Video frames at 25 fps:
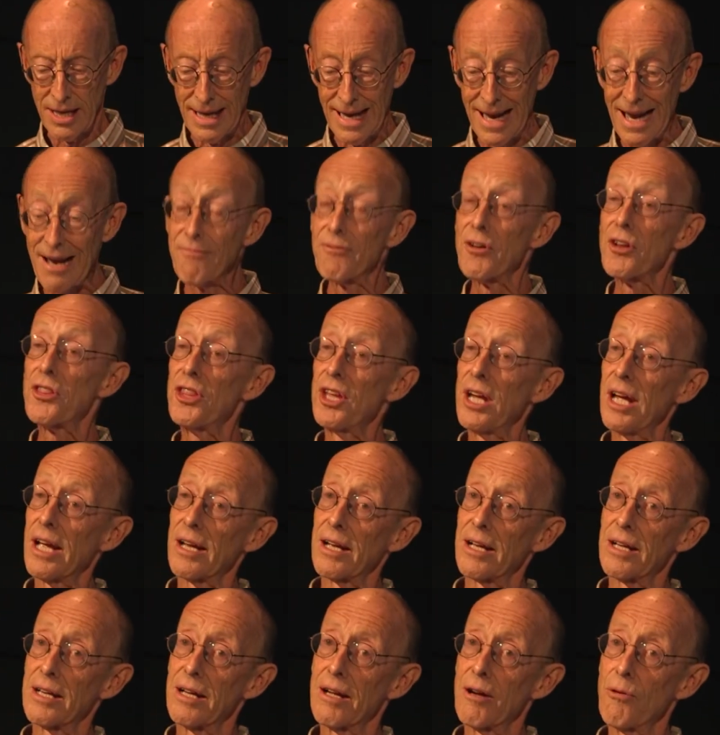
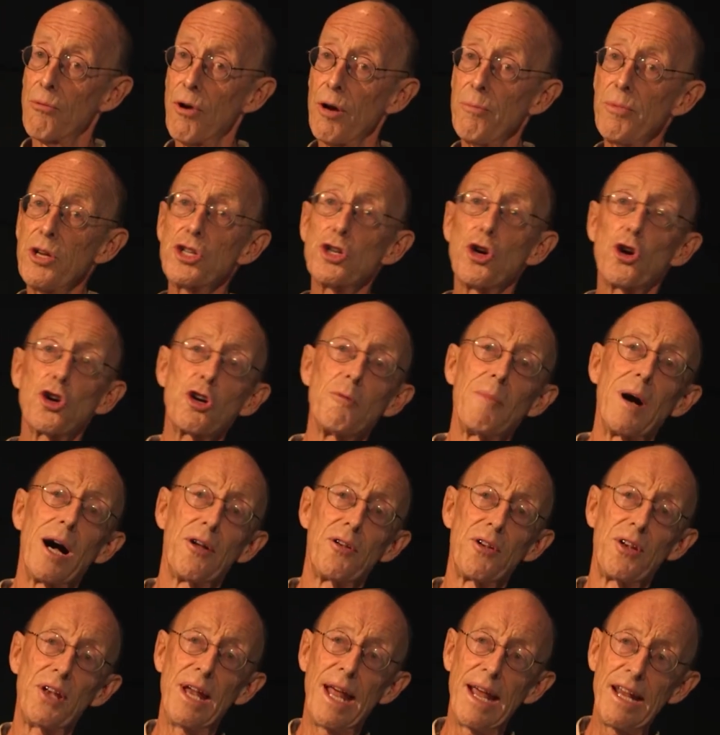everything. And when we talk
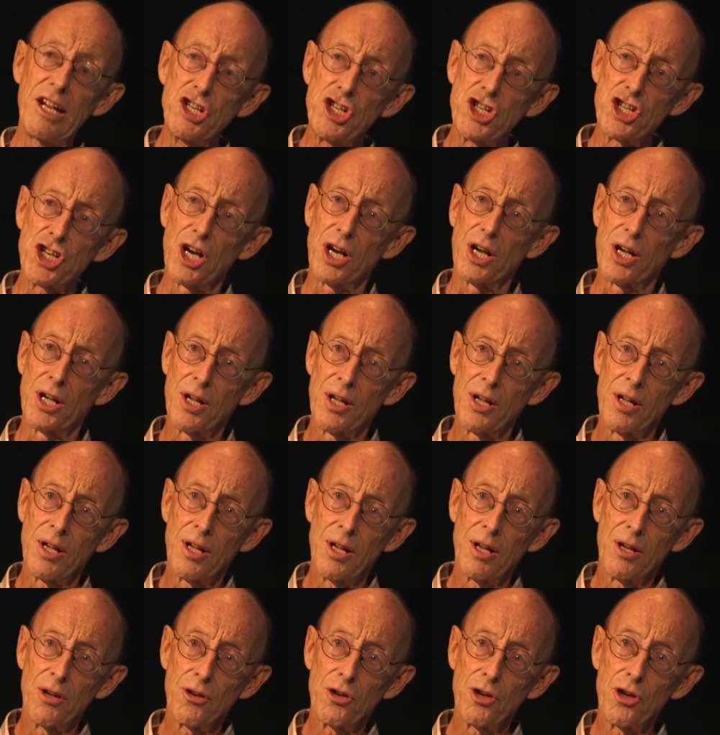about nature,
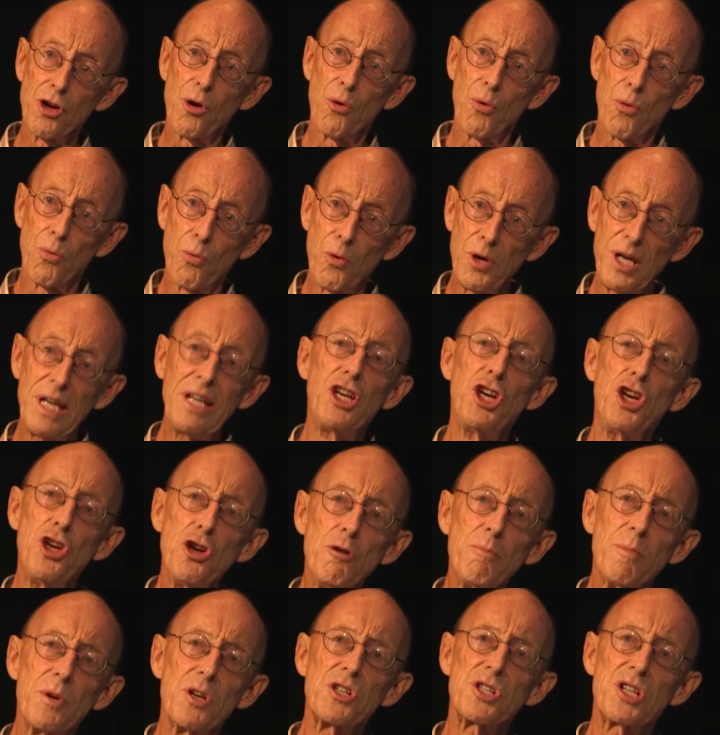you know, we
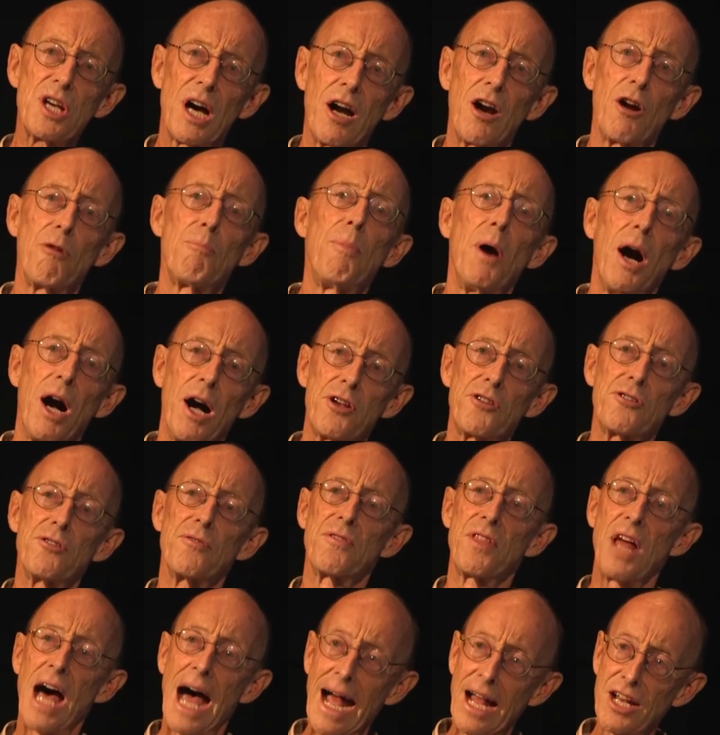humans are a part
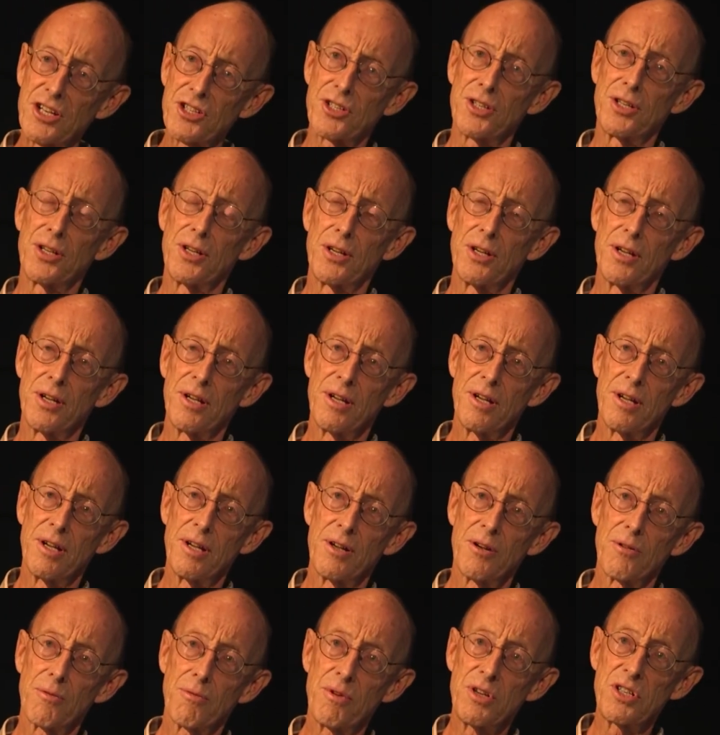of that.
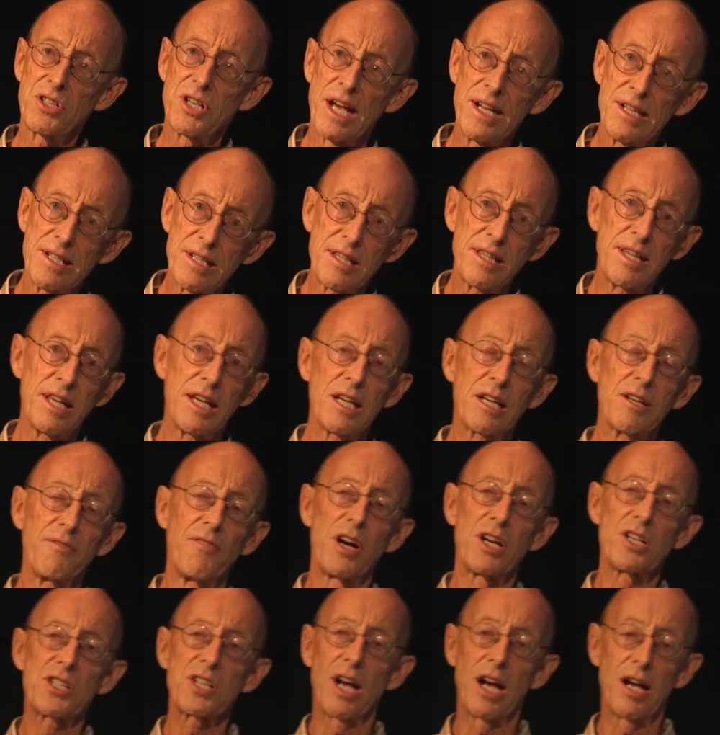We tend to think of
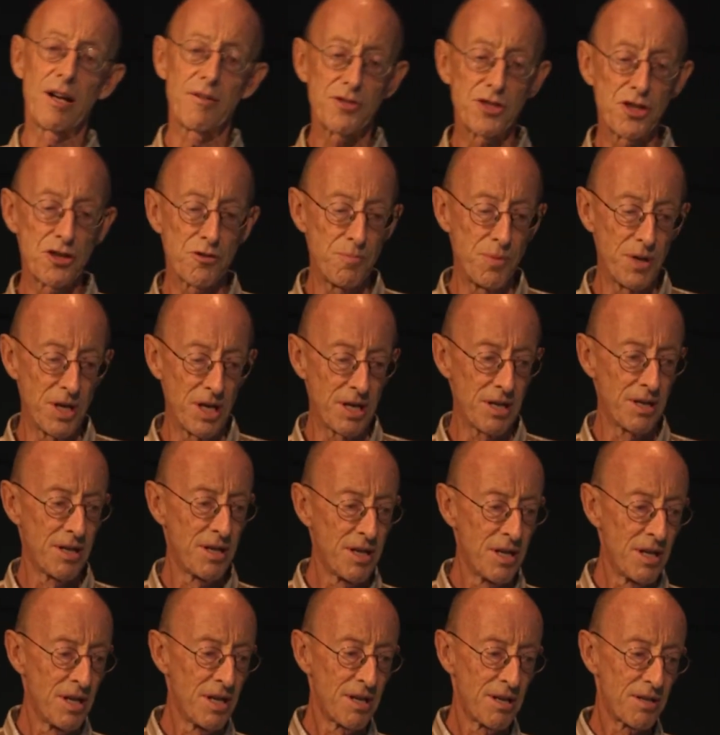ourselves as
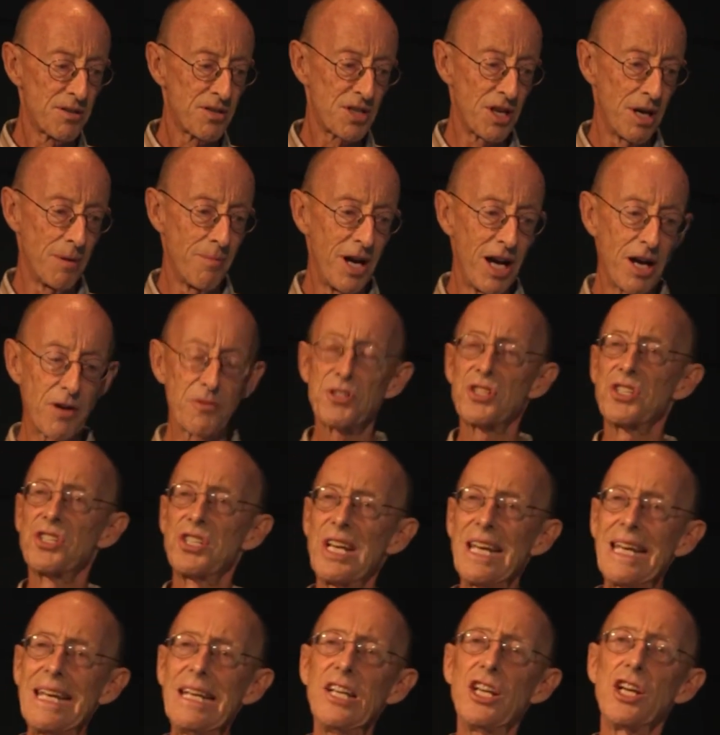being somehow
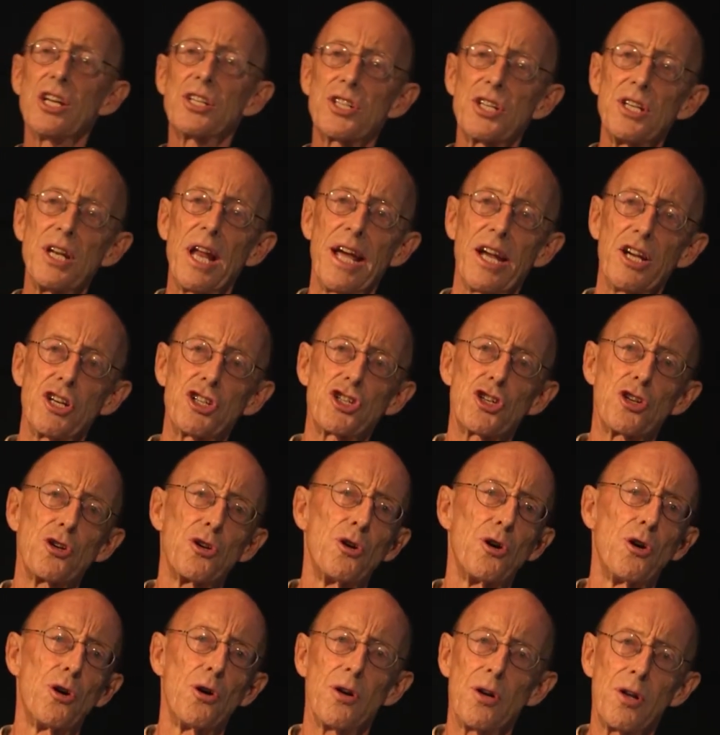senior to nature
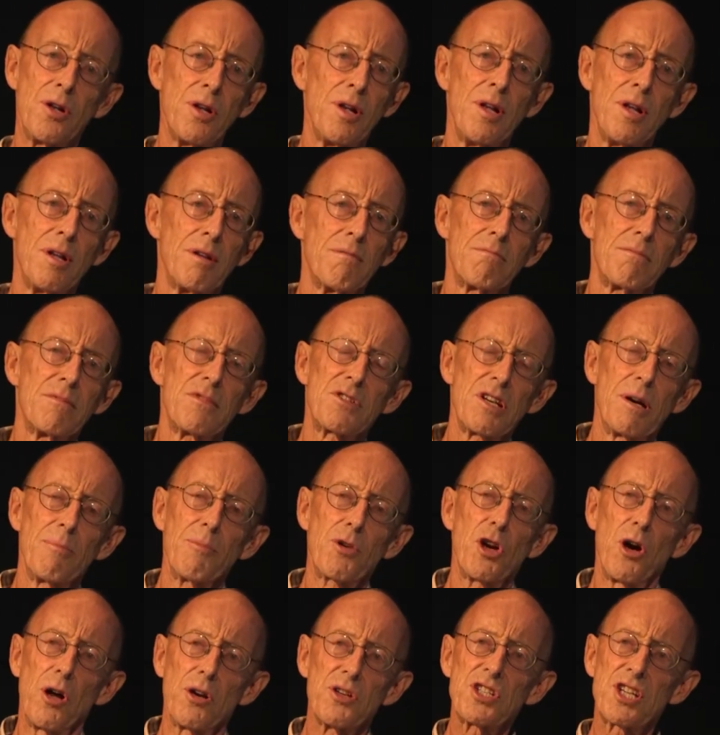or
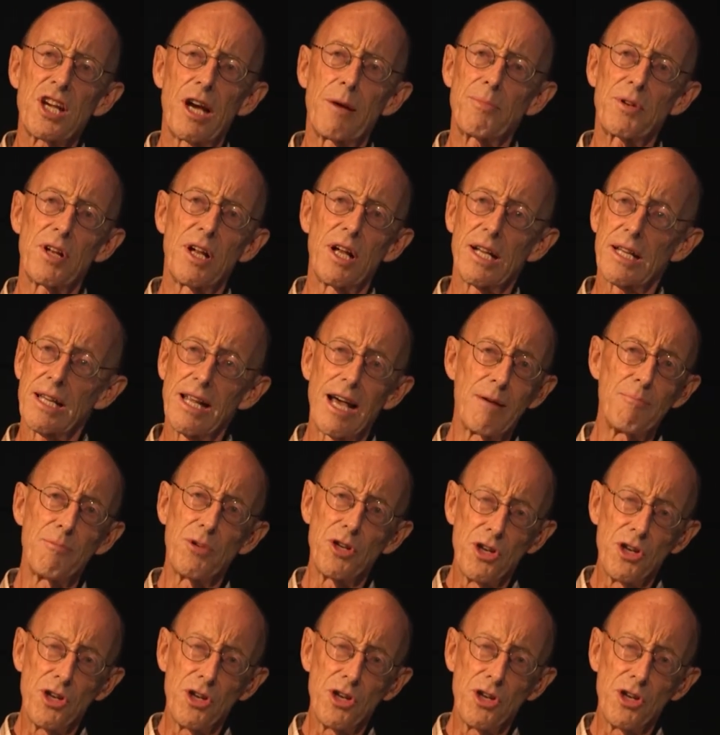some concept like that,